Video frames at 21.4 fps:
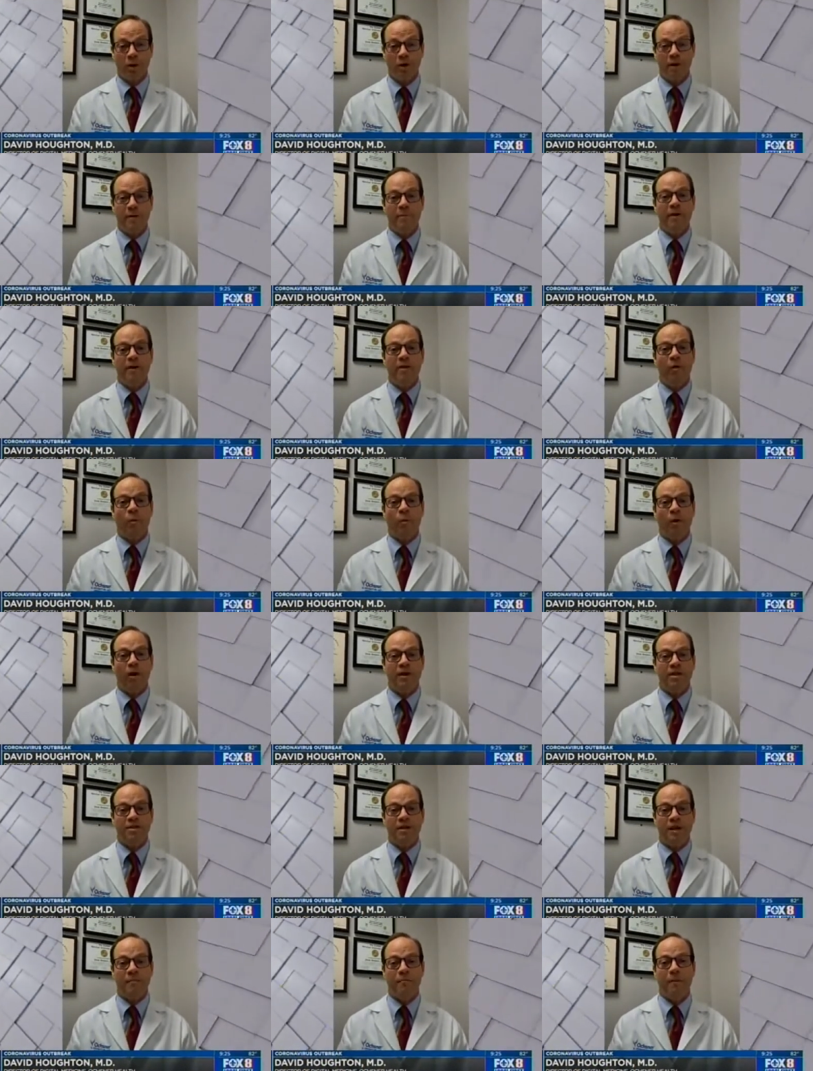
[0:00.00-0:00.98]
were going to be the
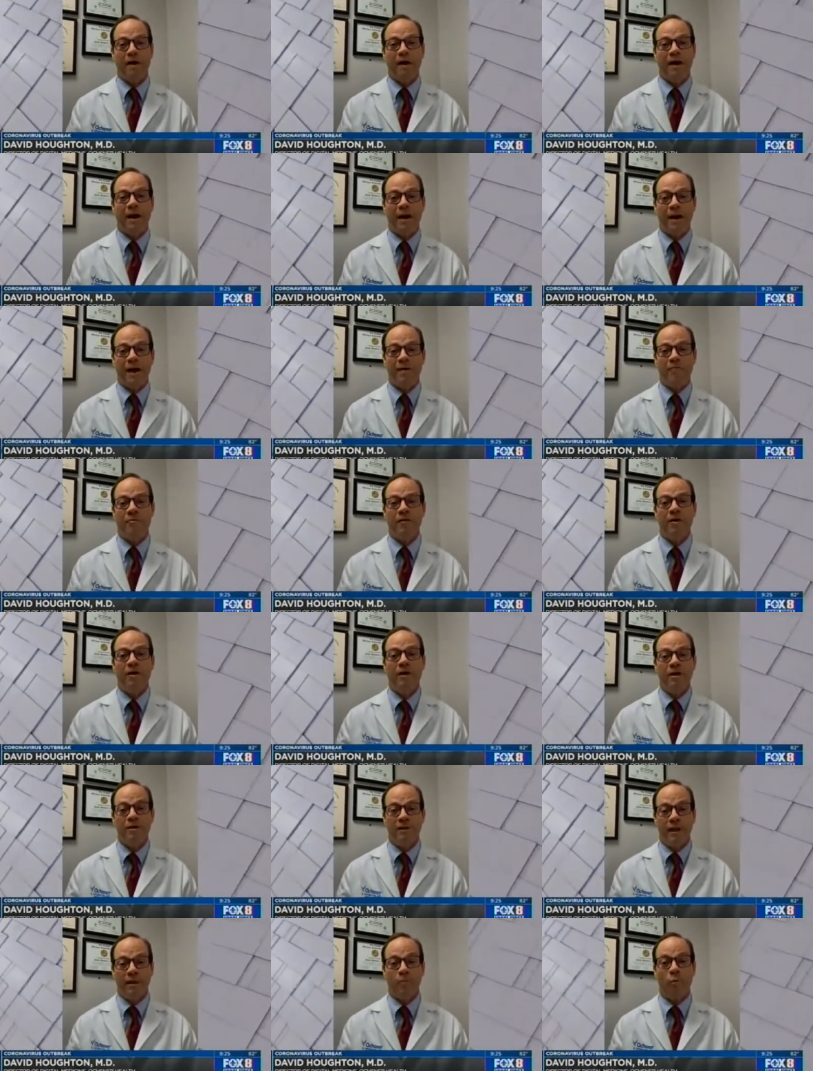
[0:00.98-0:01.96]
ones that may have
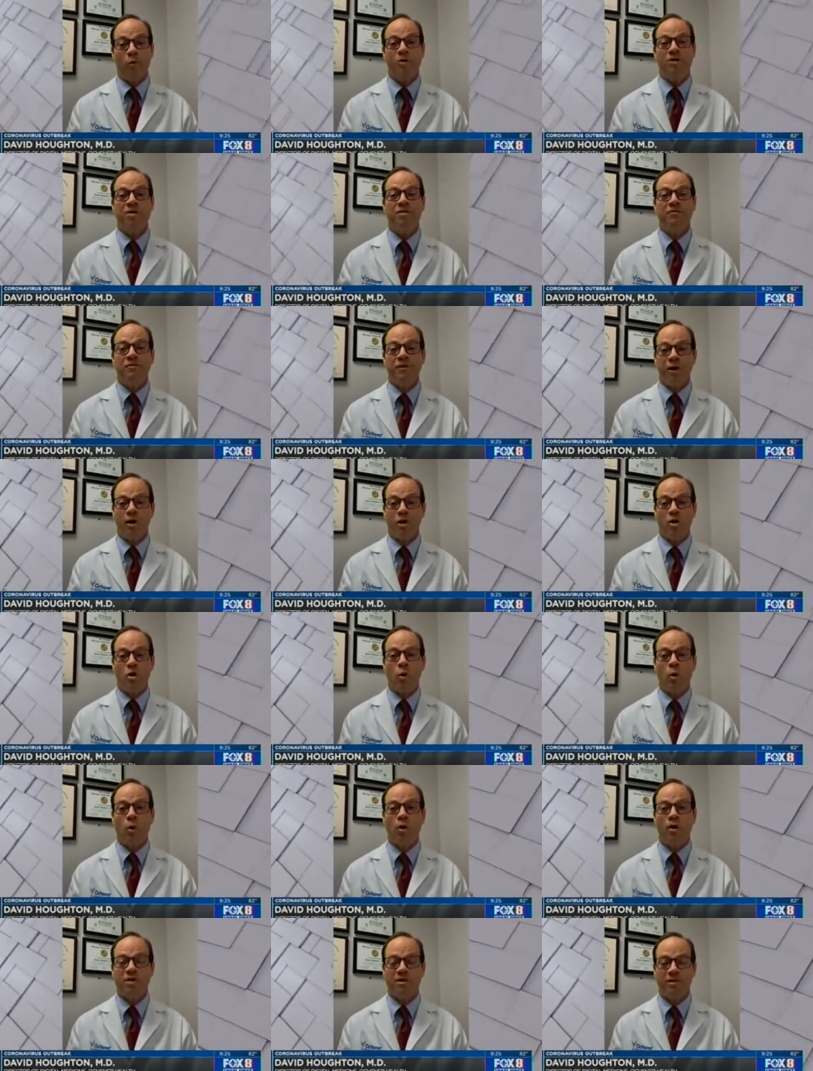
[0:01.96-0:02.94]
a more
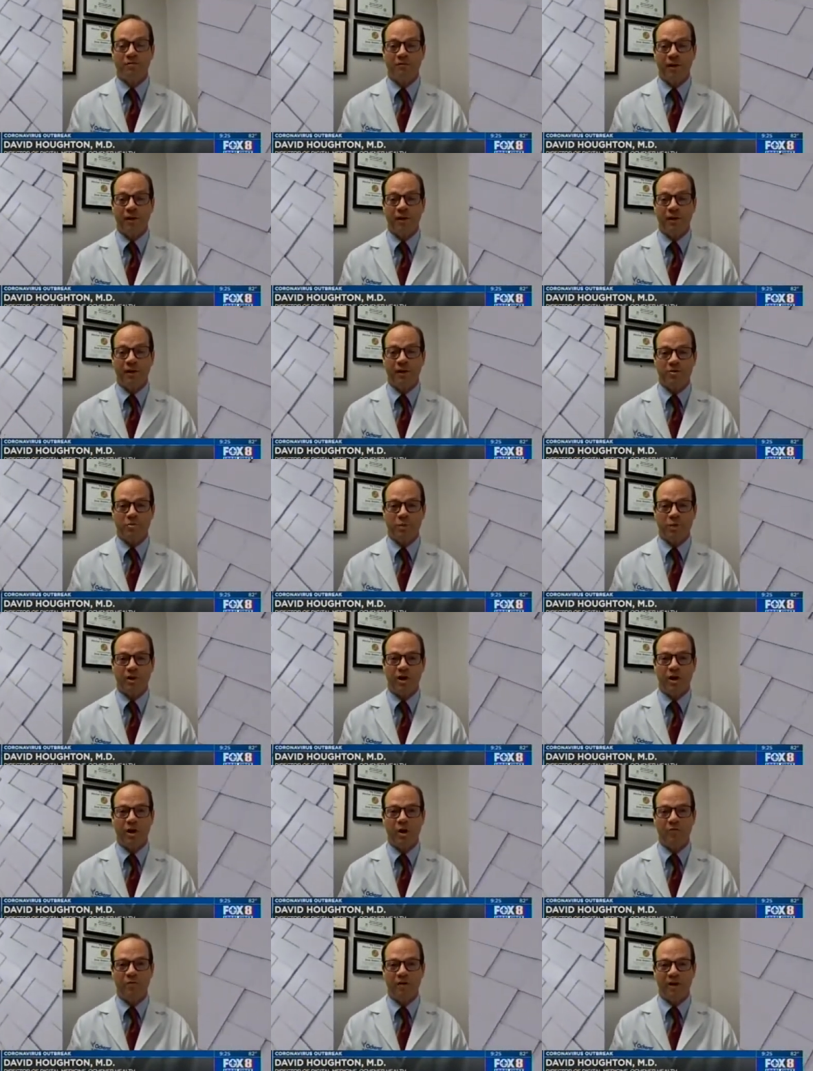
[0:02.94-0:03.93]
severe course of
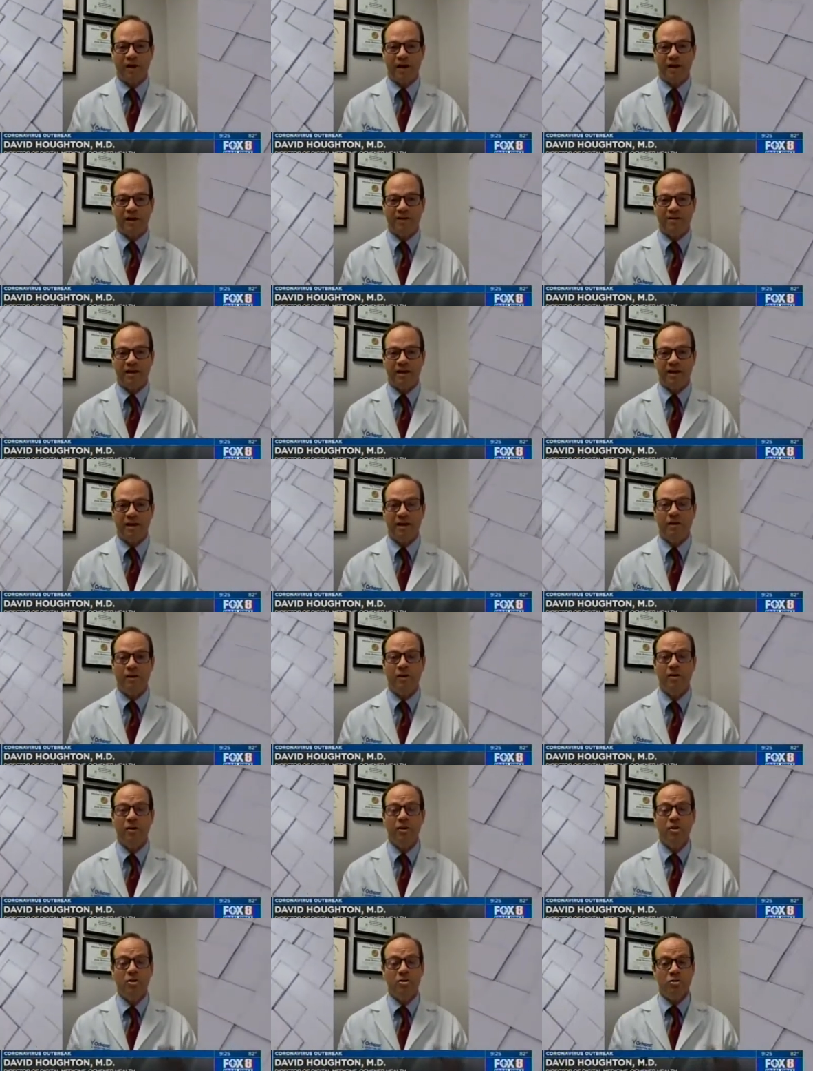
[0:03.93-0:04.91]
illness with
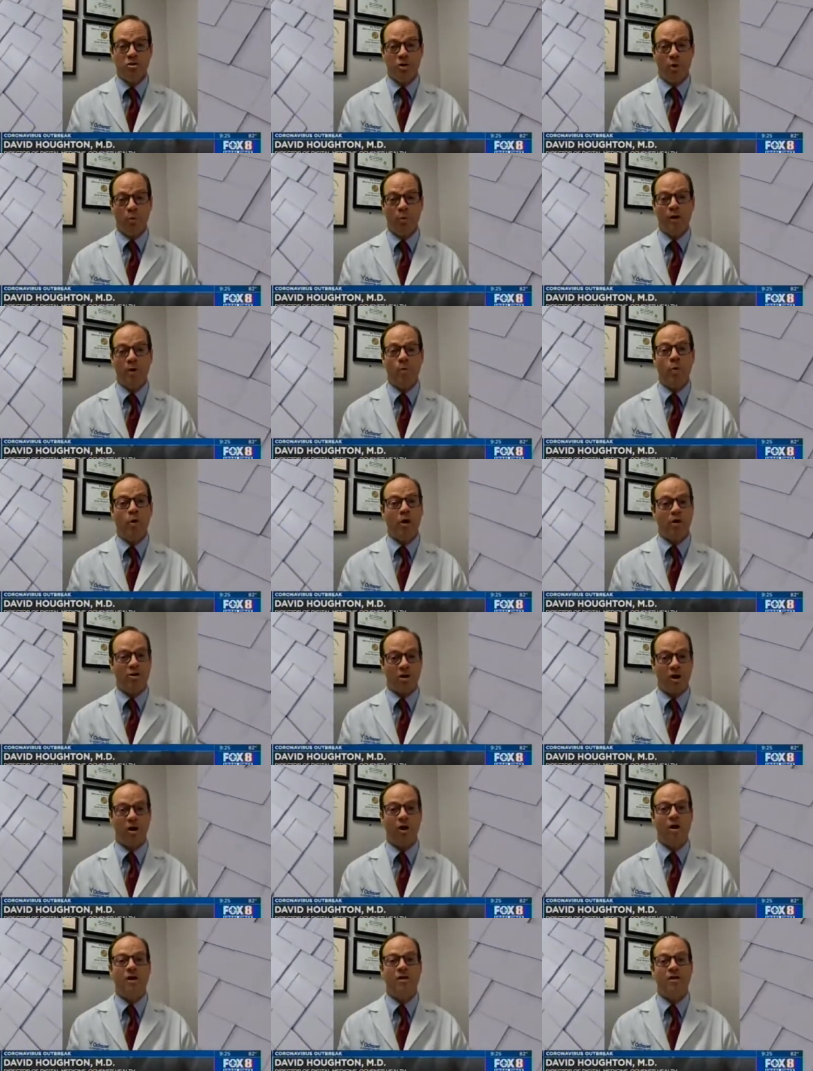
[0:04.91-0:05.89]
COVID-19. So we worked